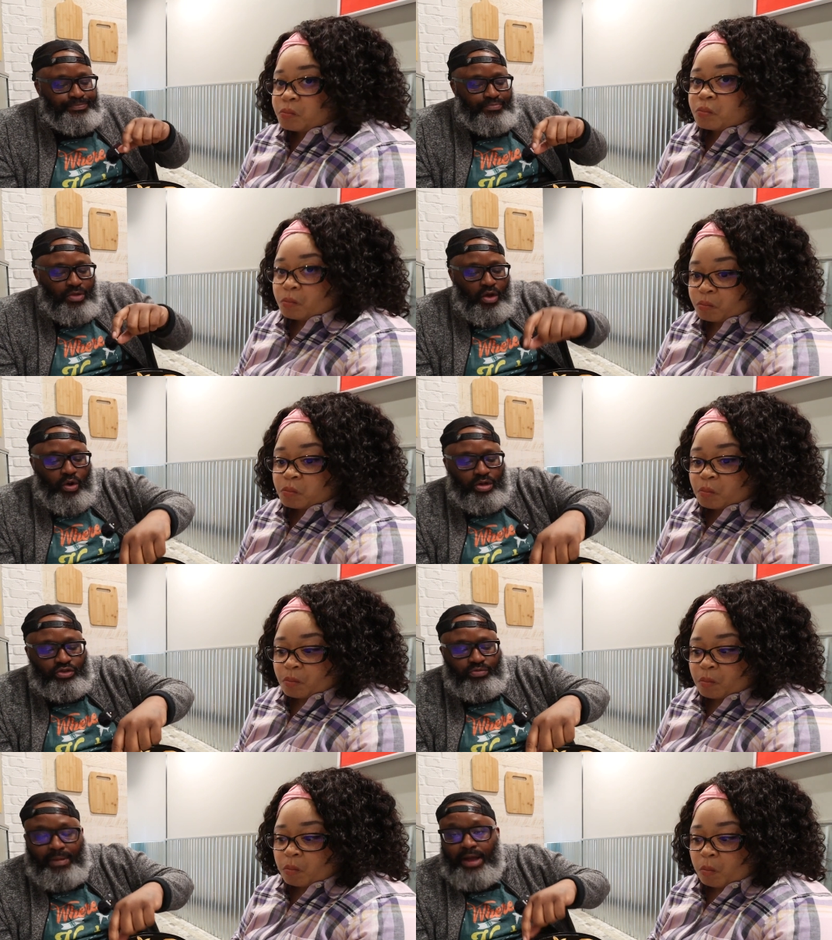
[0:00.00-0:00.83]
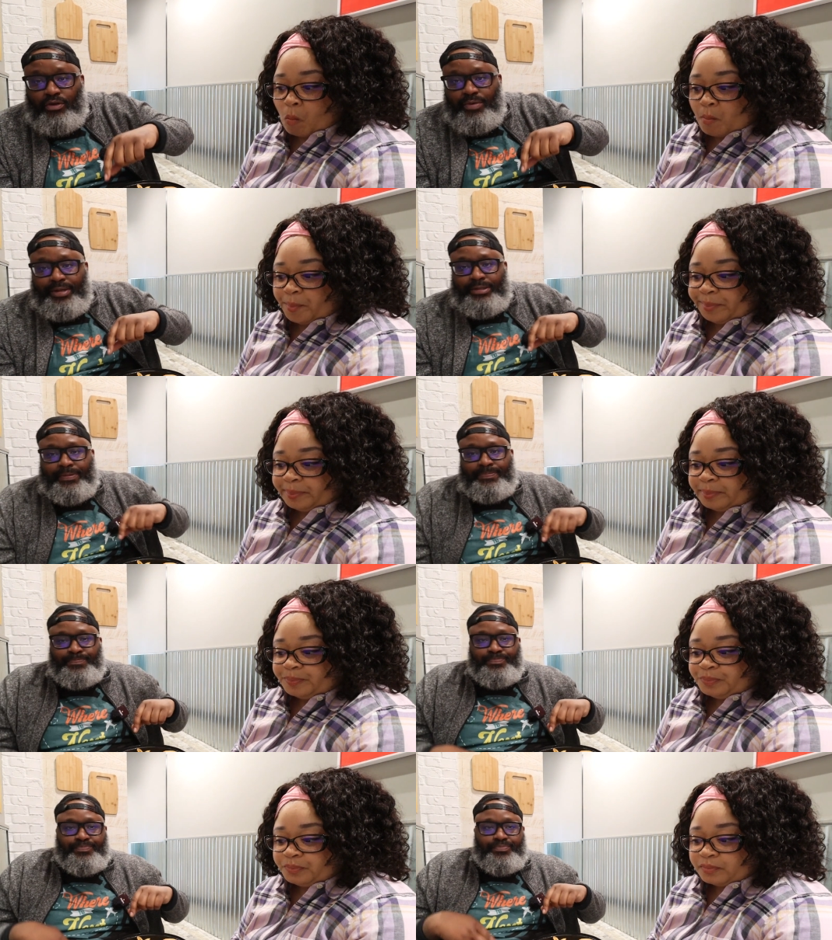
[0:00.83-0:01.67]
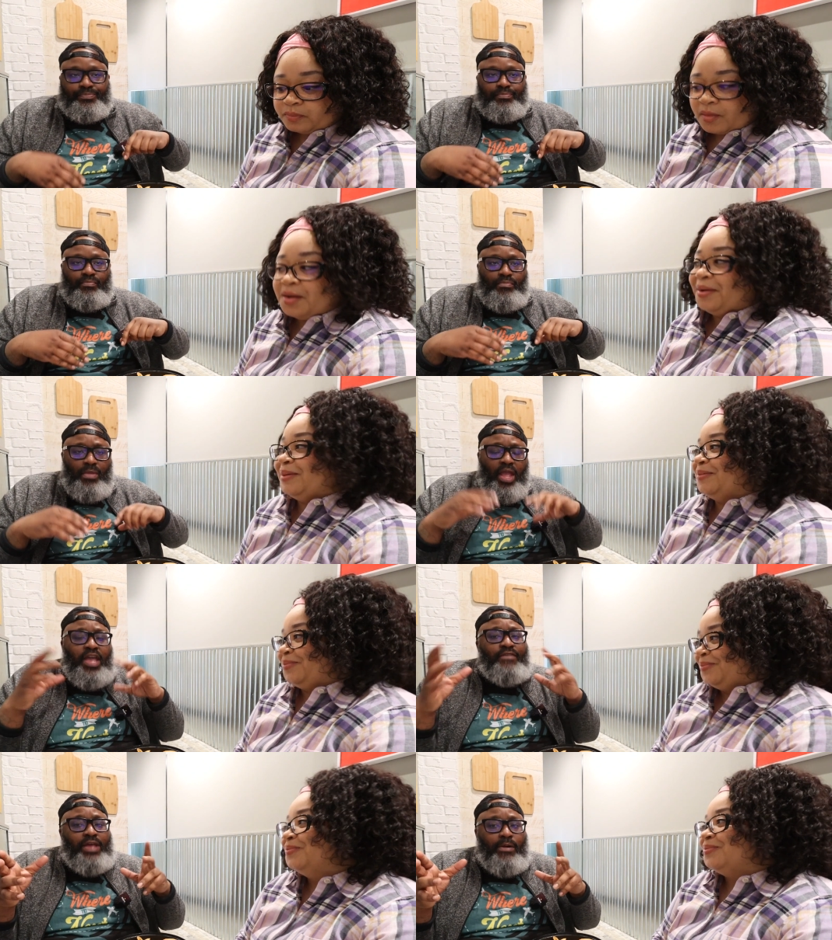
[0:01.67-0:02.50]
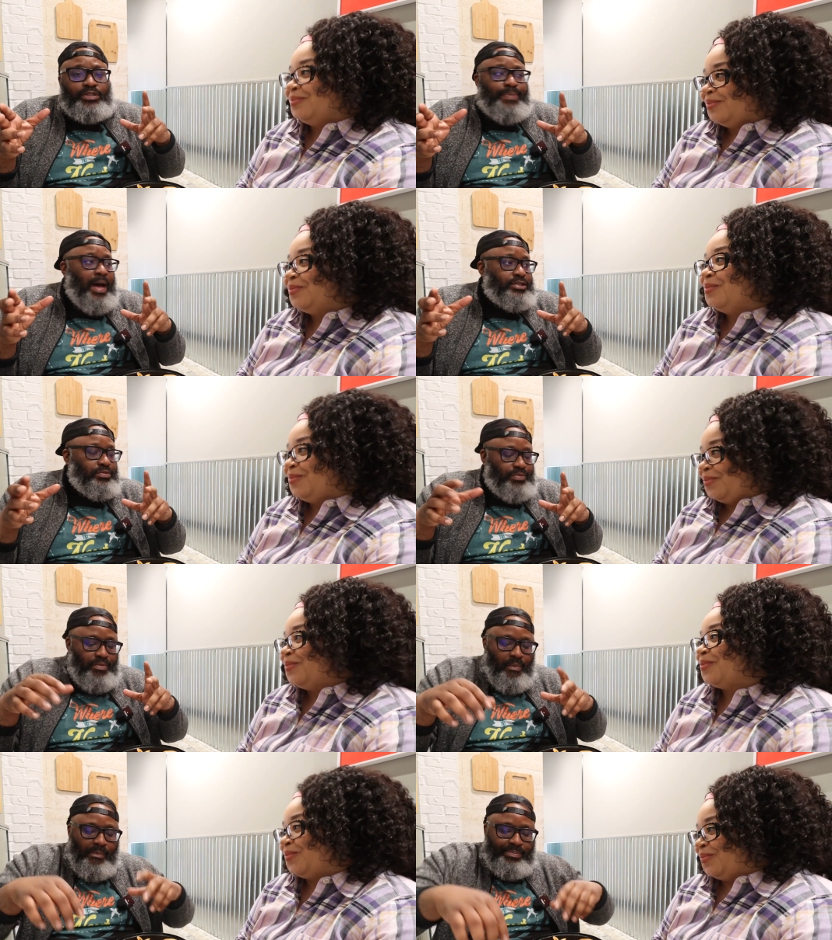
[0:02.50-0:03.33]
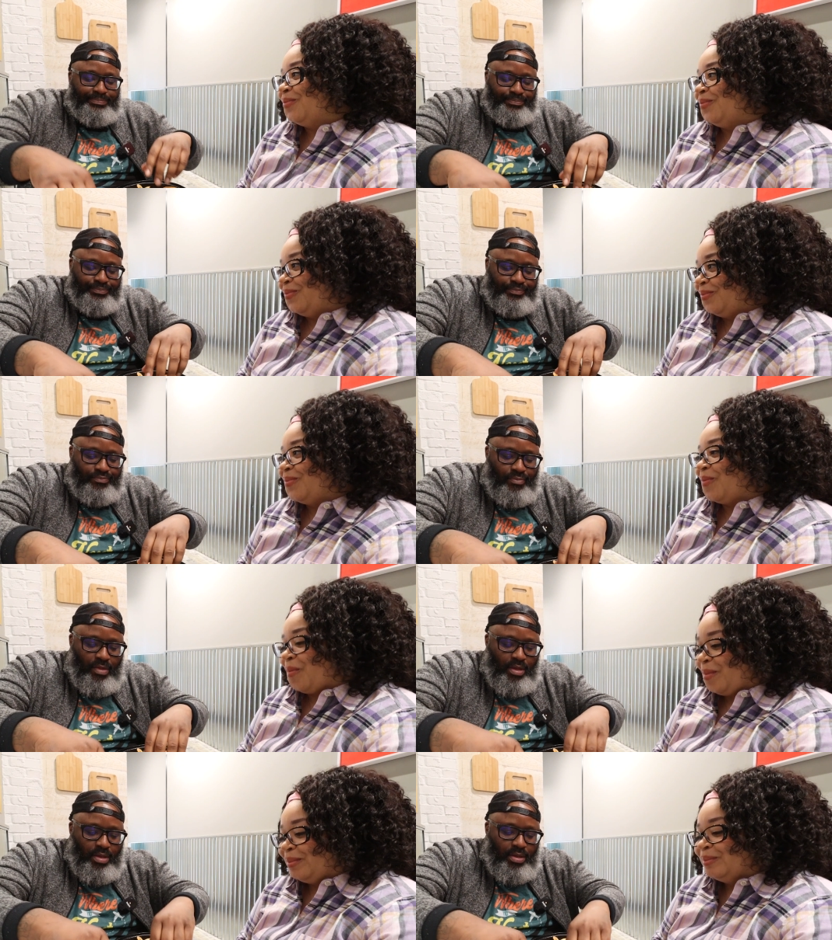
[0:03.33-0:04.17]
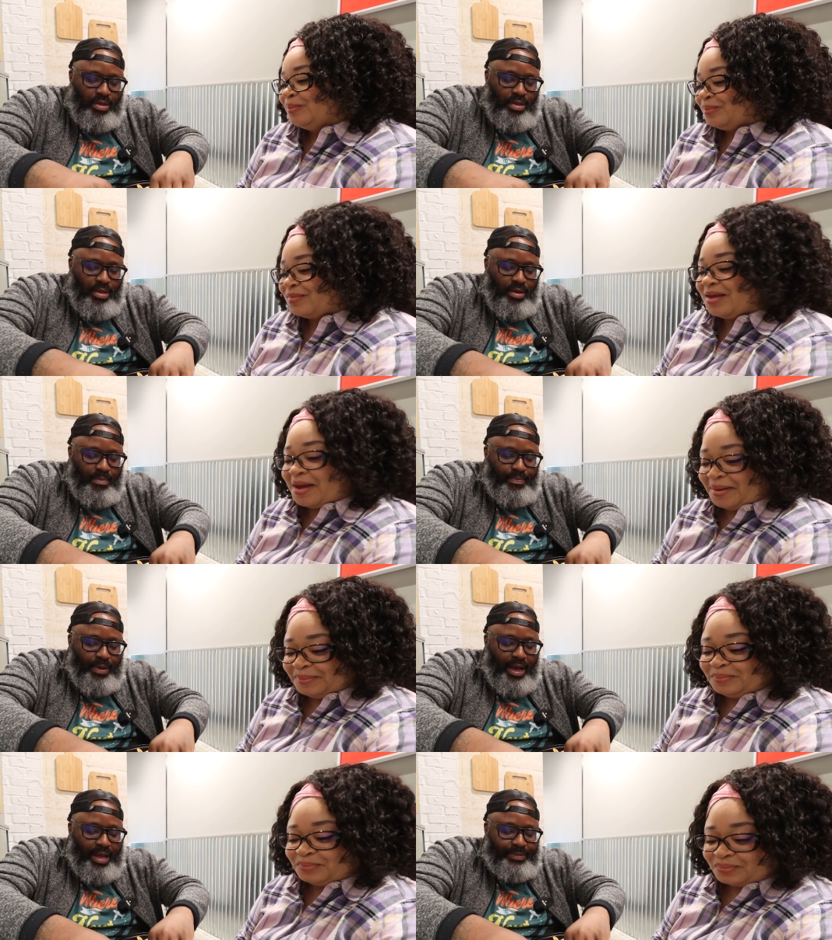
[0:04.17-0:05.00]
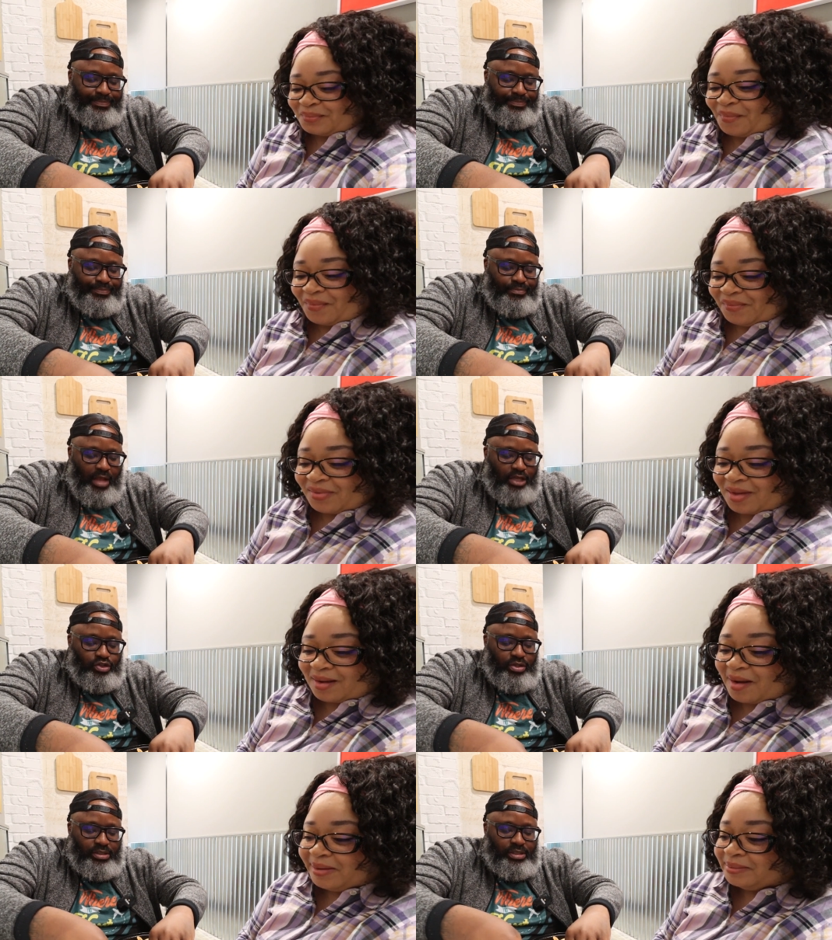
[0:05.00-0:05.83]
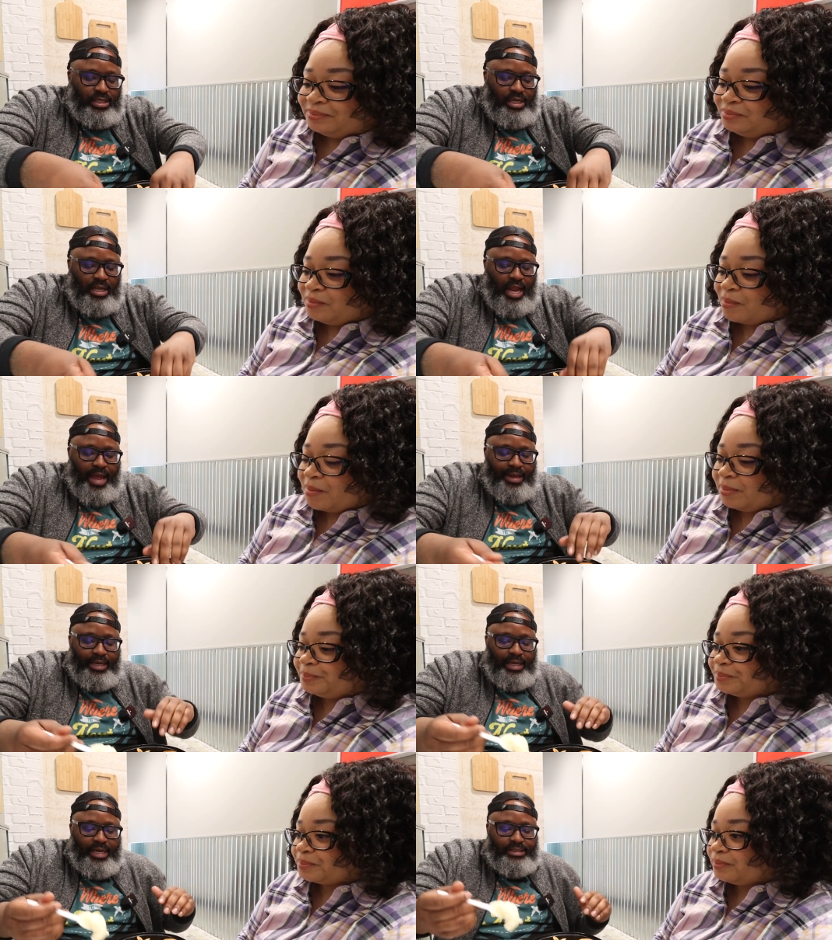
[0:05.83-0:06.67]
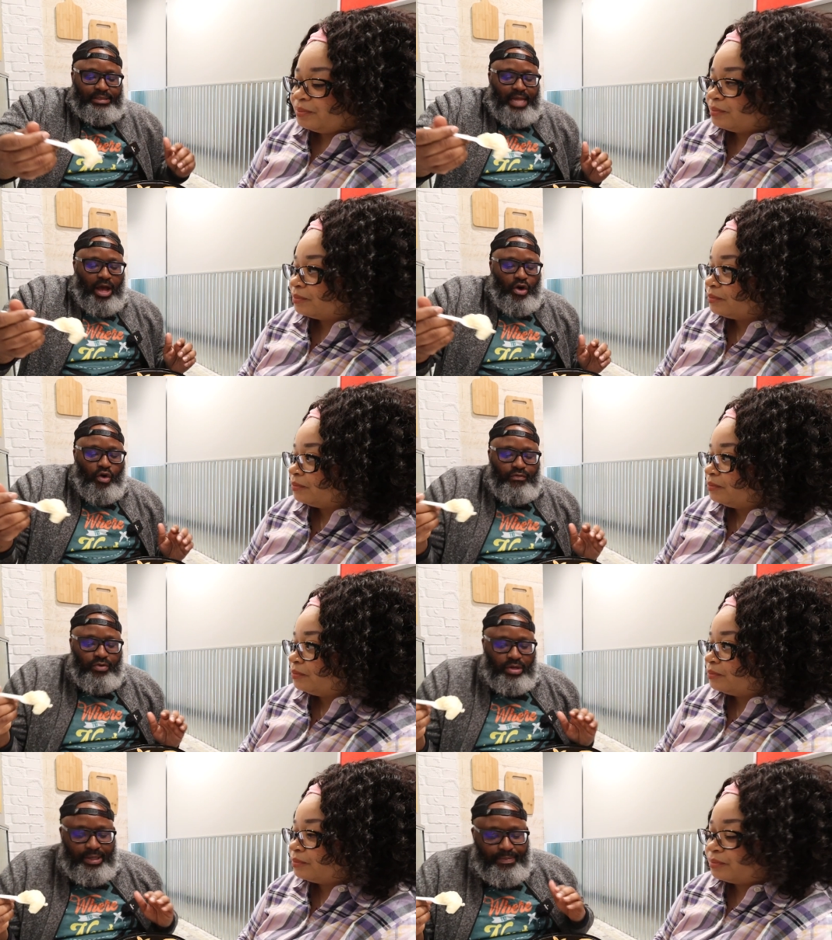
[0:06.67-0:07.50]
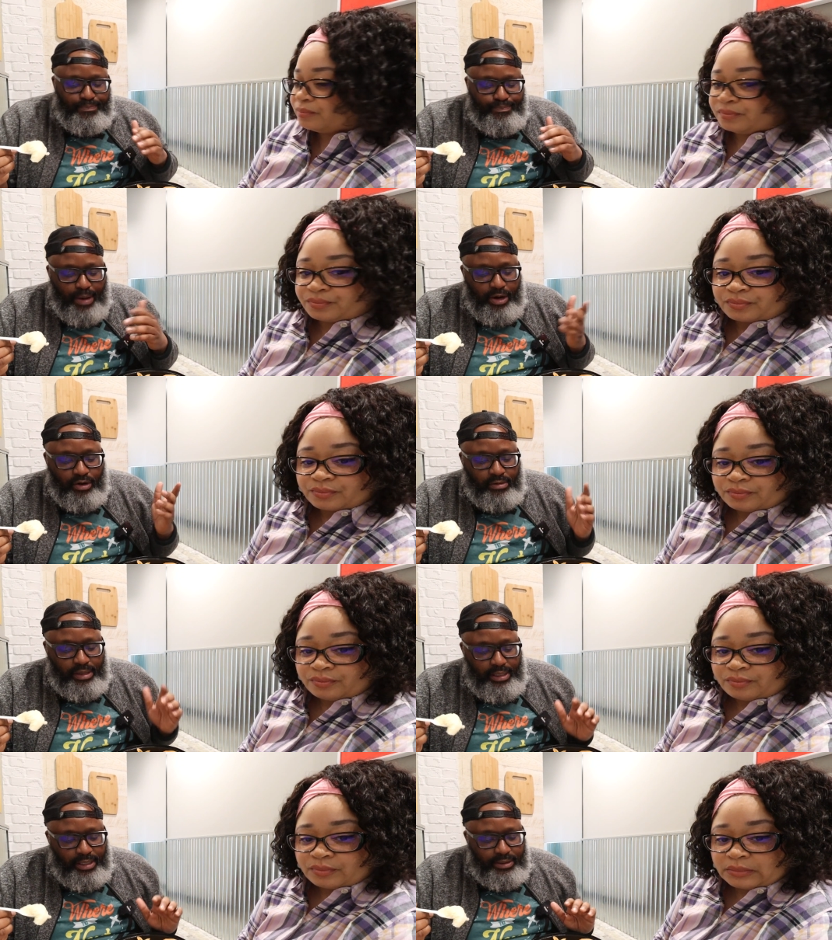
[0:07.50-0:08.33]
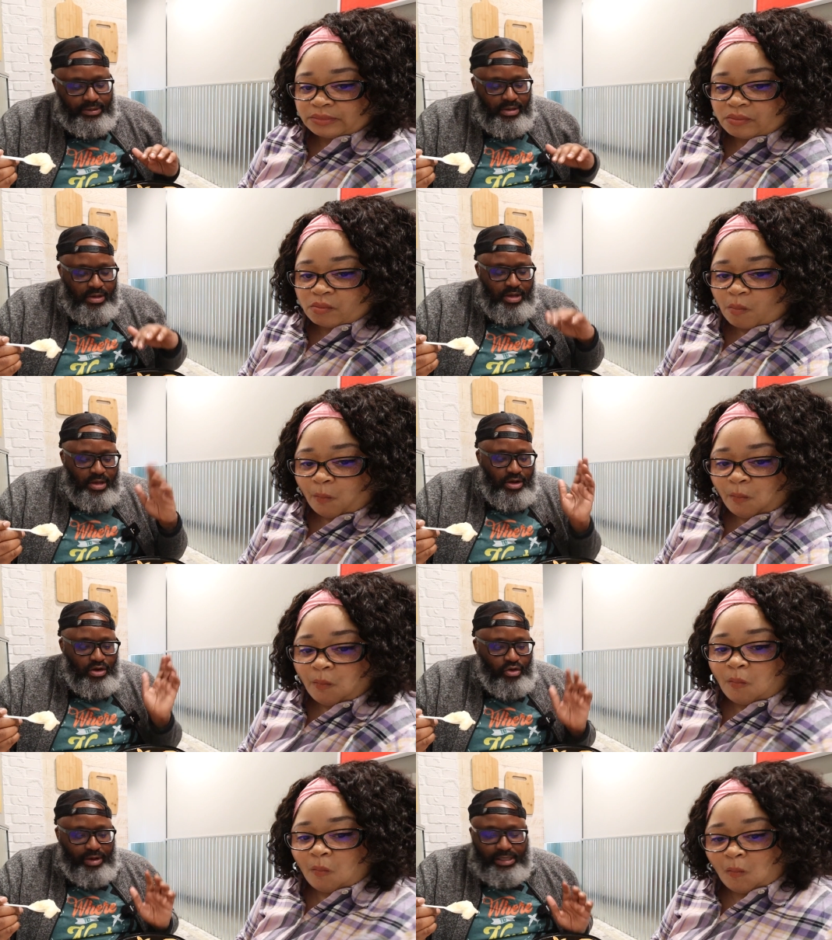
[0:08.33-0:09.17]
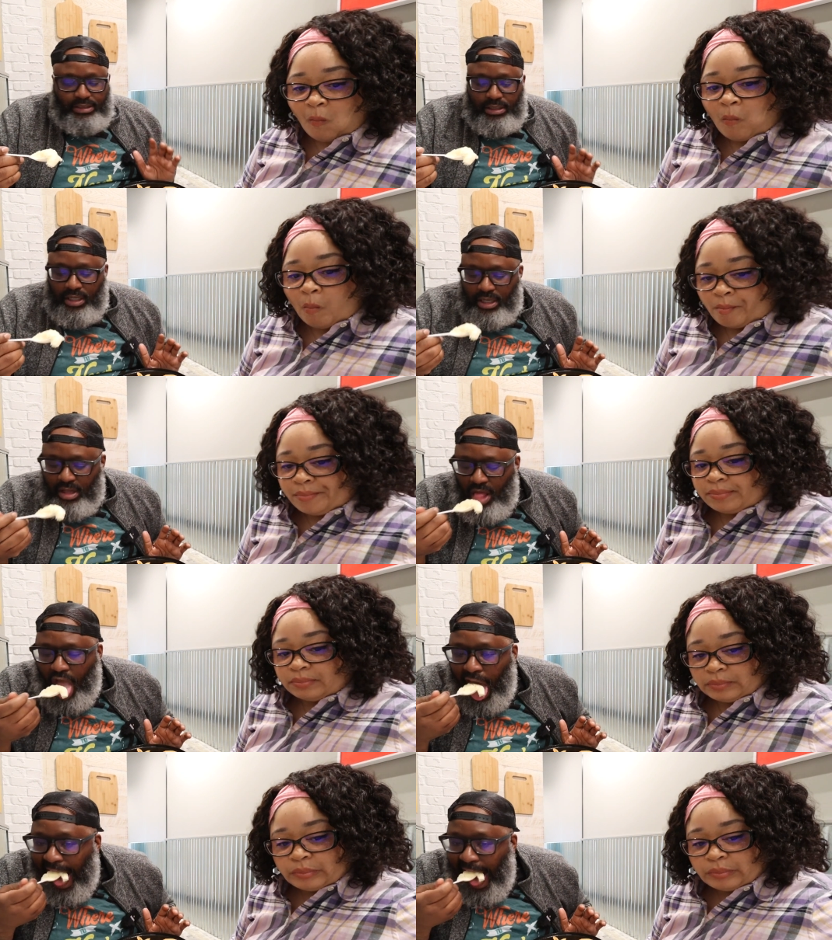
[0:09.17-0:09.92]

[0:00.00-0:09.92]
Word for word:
Speaker 1: onto my grits if that was possible. Yeah. But as you can see, like it's not overly buttery and crazy looking.